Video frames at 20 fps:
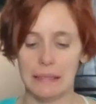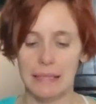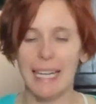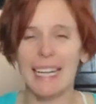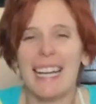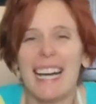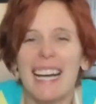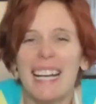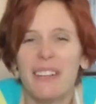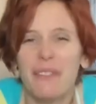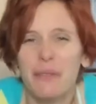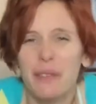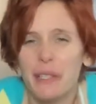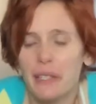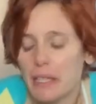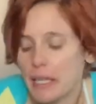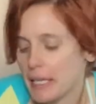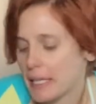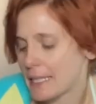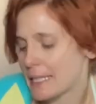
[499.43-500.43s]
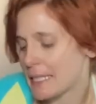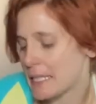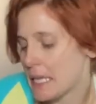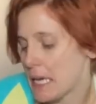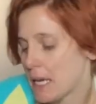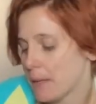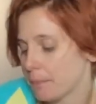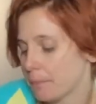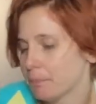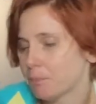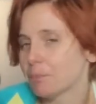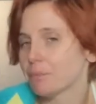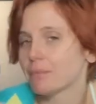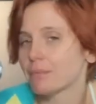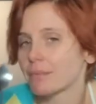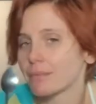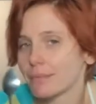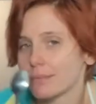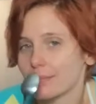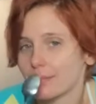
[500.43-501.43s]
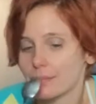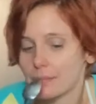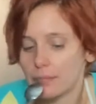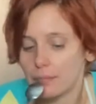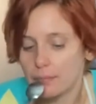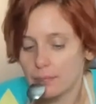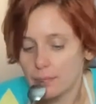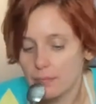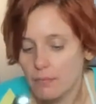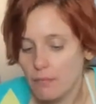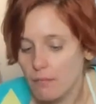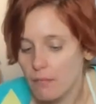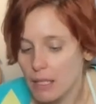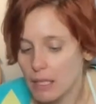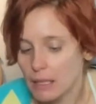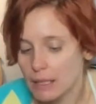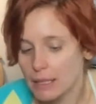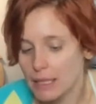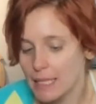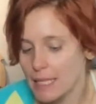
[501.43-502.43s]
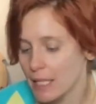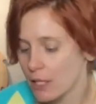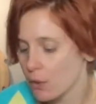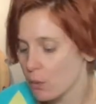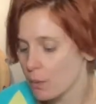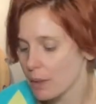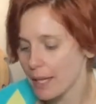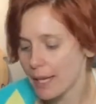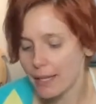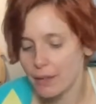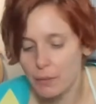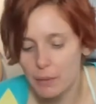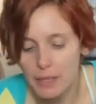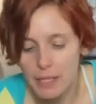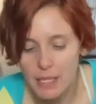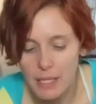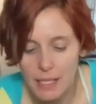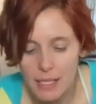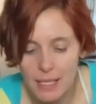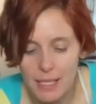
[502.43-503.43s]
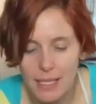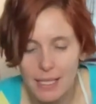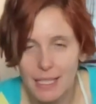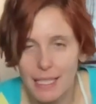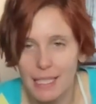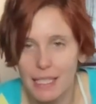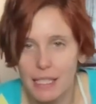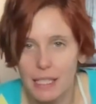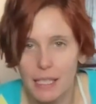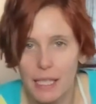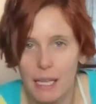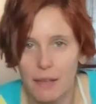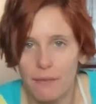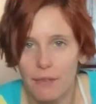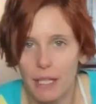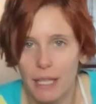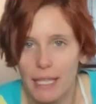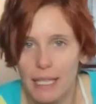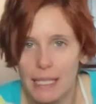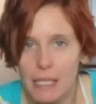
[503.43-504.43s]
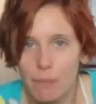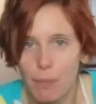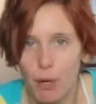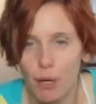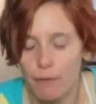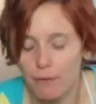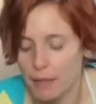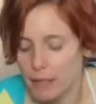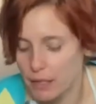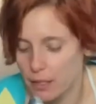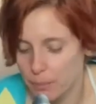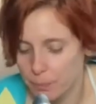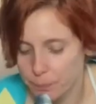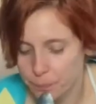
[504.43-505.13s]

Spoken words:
kind of feel like it's done because I don't want to add the rest of this. I feel like it's perfect.